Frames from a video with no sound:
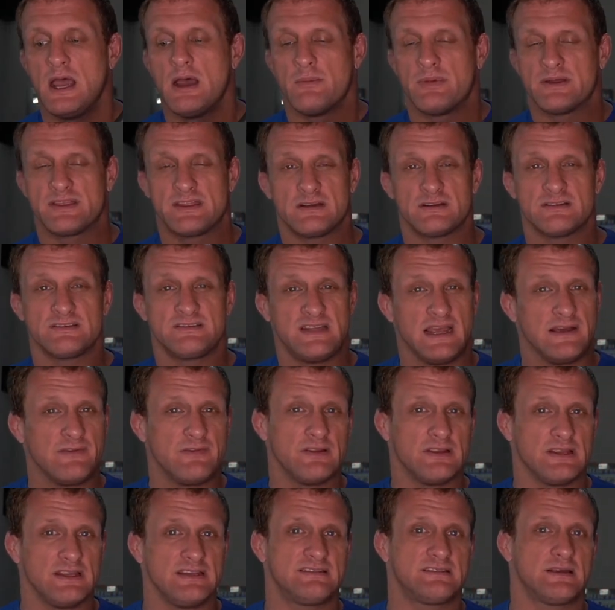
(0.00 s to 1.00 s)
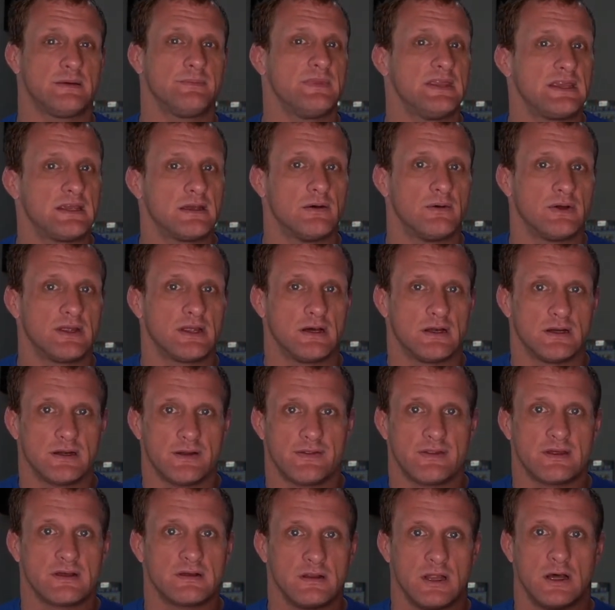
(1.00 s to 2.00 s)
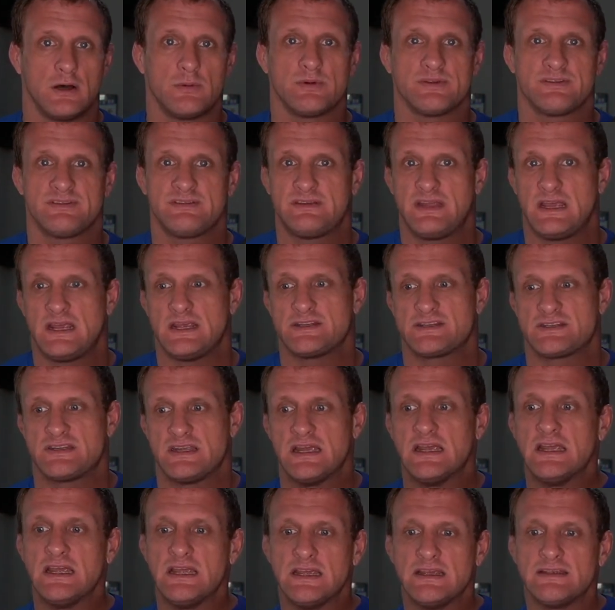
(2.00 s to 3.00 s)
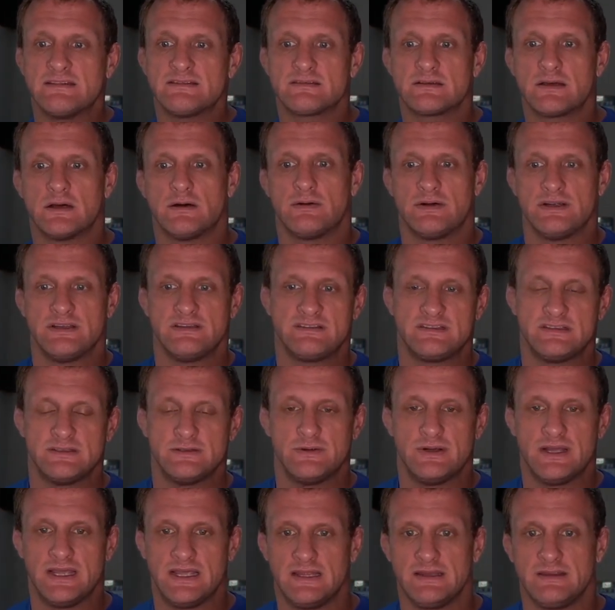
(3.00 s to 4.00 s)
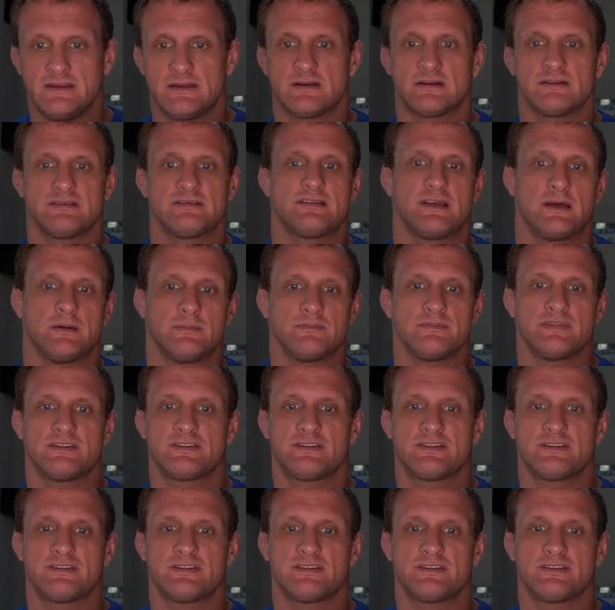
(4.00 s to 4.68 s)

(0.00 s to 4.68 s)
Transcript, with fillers: But there's definitely something going on on the global stage that is going to hinder some